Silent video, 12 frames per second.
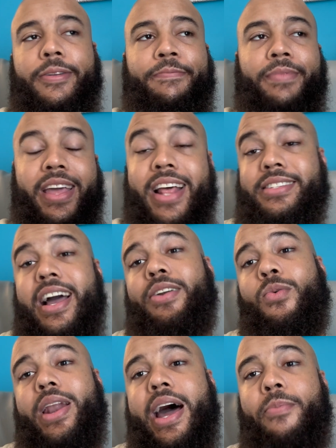And that's kind
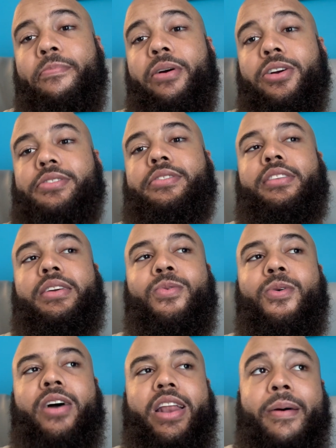of what I personally
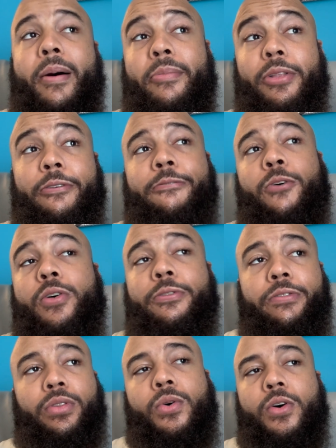wanted. I'm on the
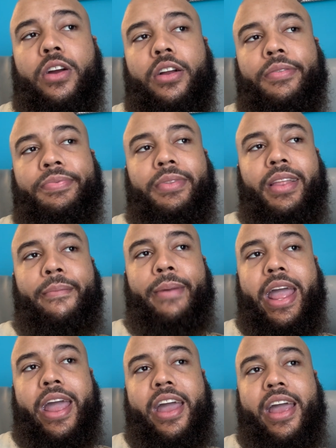4th floor,
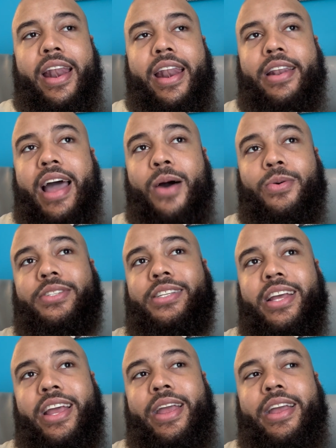and I will
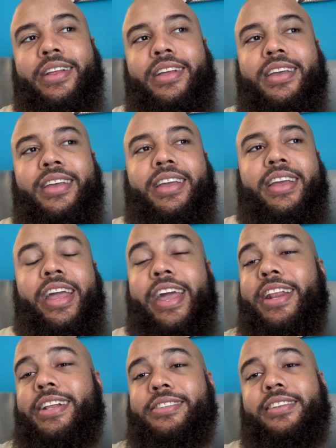say it
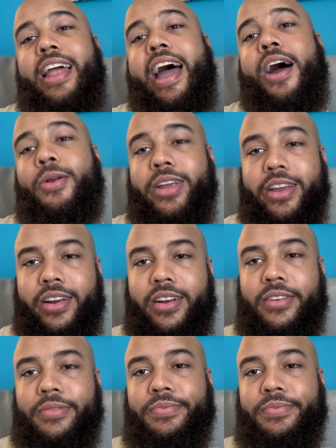is loud here.